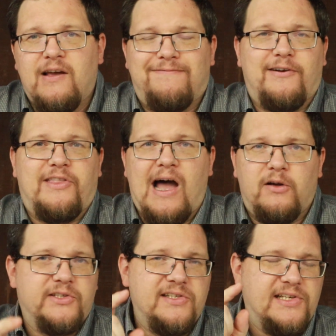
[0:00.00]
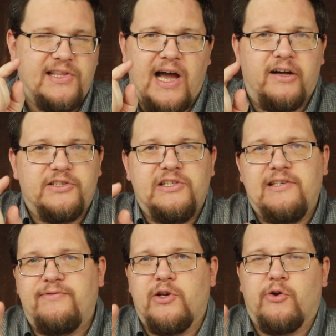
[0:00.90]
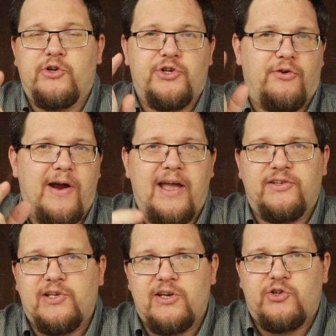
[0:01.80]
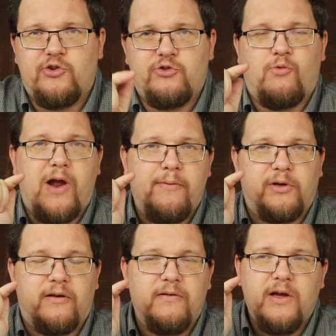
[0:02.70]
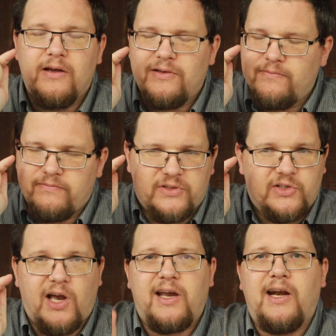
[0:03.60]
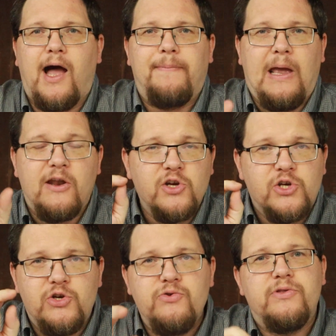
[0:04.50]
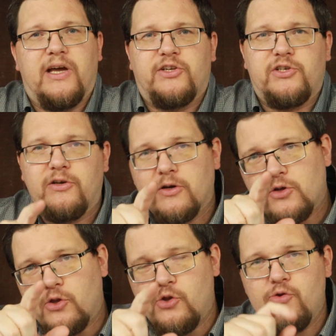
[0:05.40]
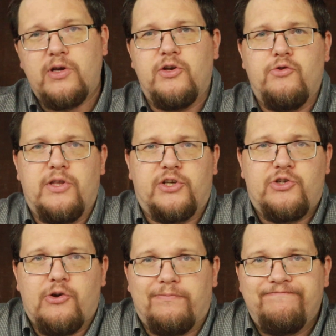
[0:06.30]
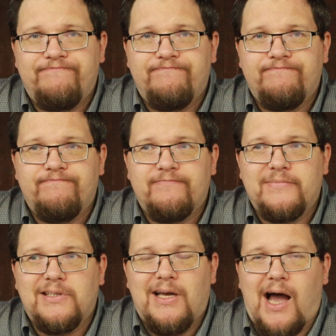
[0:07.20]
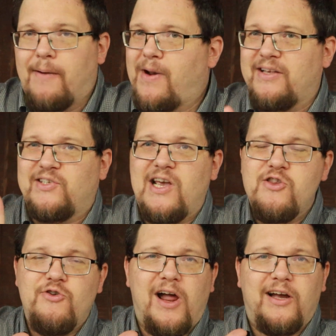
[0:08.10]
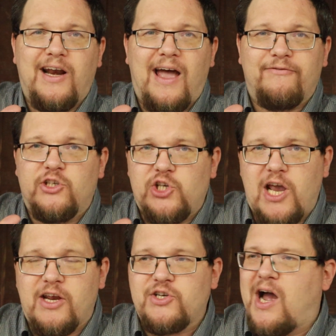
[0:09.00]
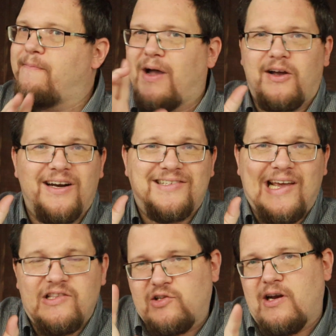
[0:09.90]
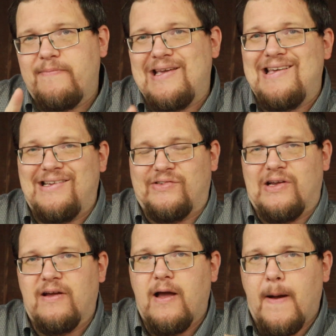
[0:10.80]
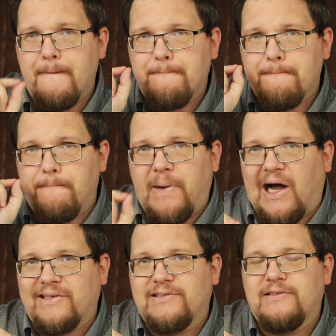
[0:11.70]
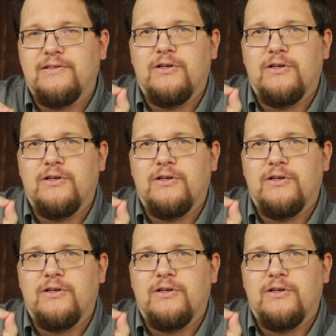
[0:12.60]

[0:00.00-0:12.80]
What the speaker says: For thousands and thousands of years, your ancestors were able to suck it up and do this. You can do this too. I'm not saying you're not going to have to change. I'm not going to say it's going to be easy, but